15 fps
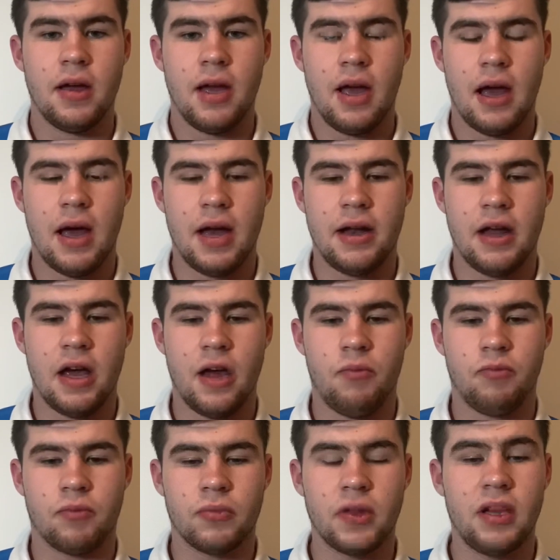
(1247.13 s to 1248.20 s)

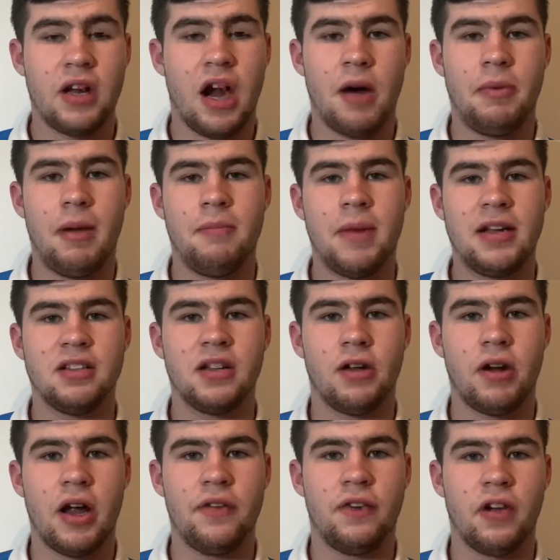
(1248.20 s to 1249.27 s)
and you know, I'll be immensely
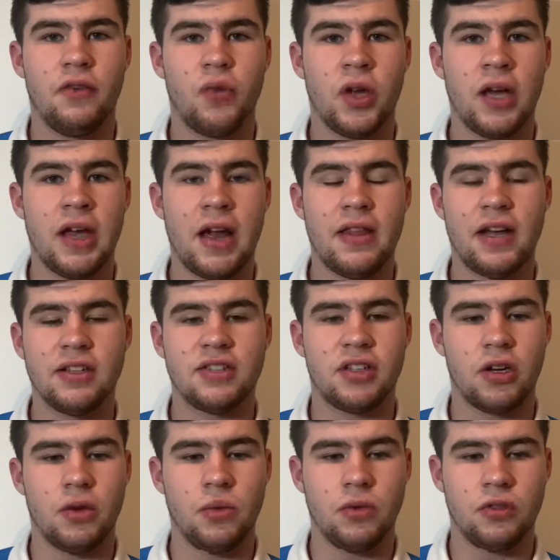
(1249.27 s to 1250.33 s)
grateful if we can get that
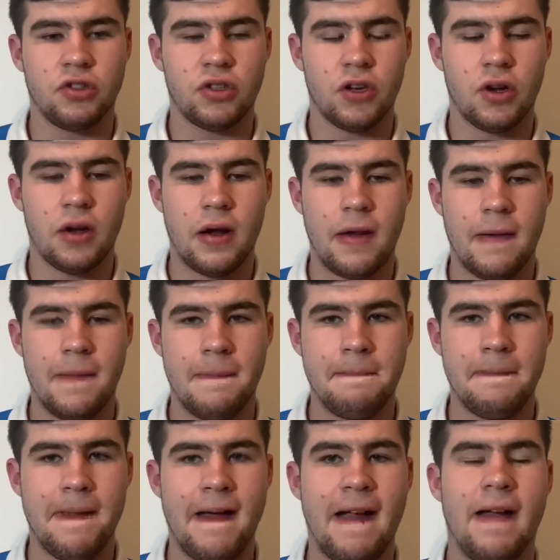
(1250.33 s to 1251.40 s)
soon. So
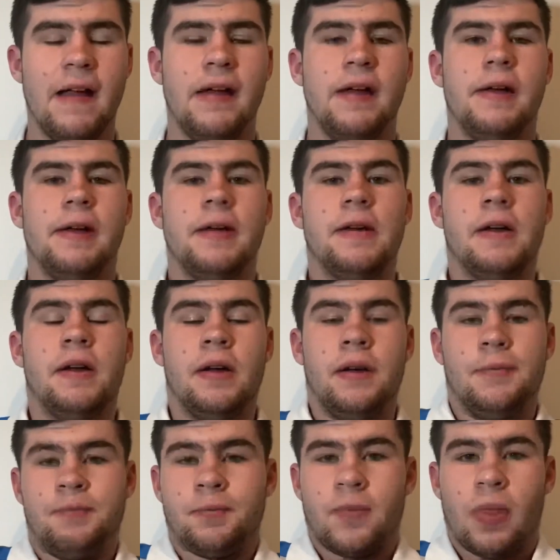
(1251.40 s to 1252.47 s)
yeah,
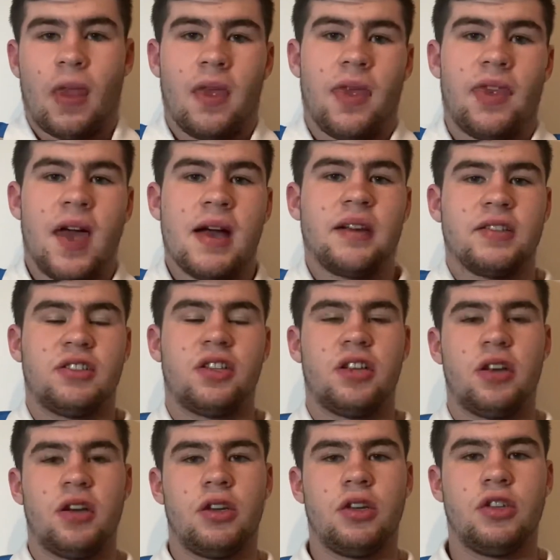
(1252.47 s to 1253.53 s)
thanks
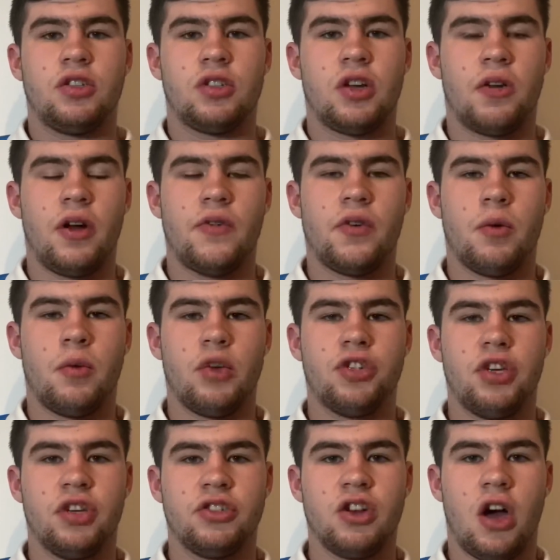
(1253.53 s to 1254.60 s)
to everyone
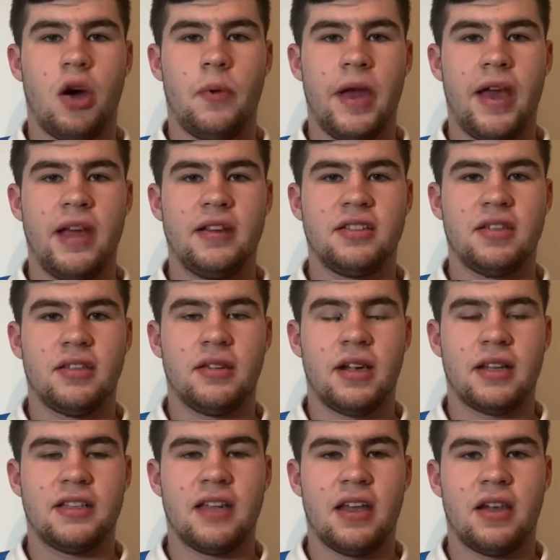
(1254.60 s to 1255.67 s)
watching as always.
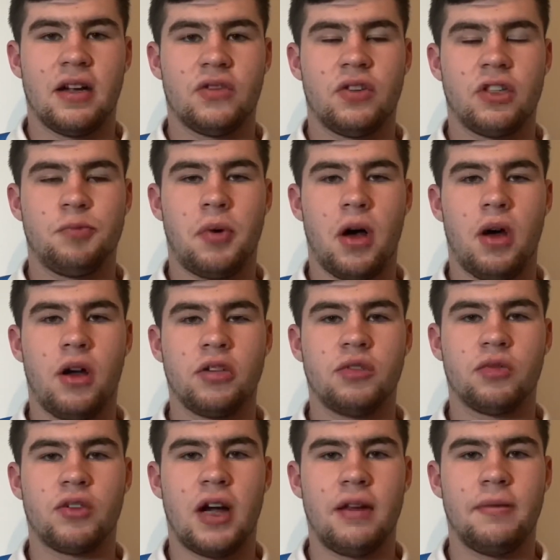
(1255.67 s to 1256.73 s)
Like I say, thanks for support.
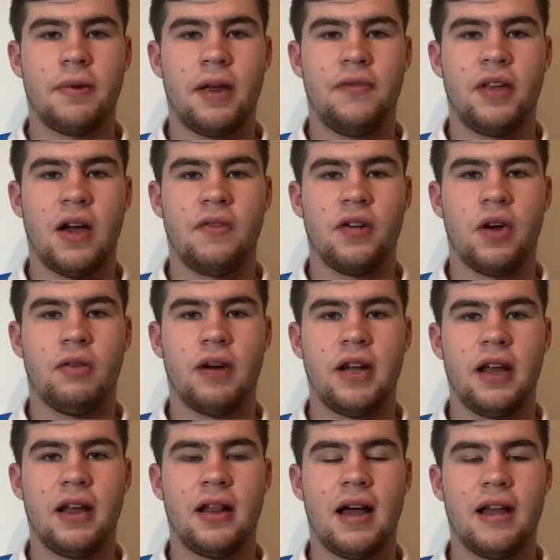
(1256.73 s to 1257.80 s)
Subscribe if you haven't
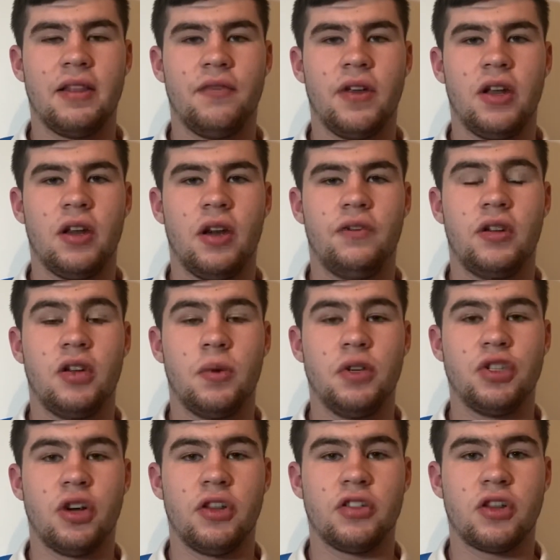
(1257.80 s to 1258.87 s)
already. Like the video if you do
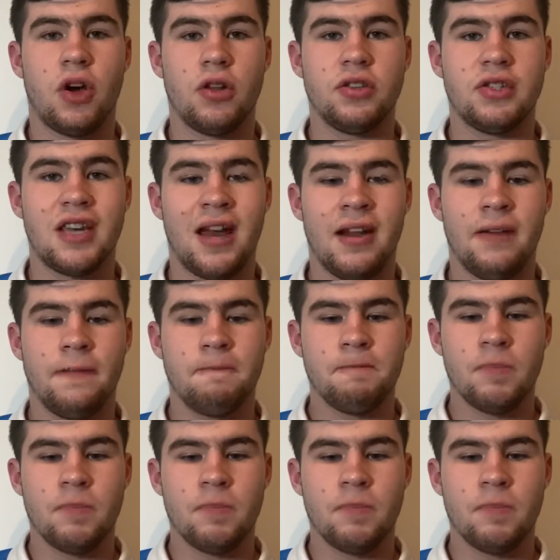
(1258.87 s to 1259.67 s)
enjoy the content.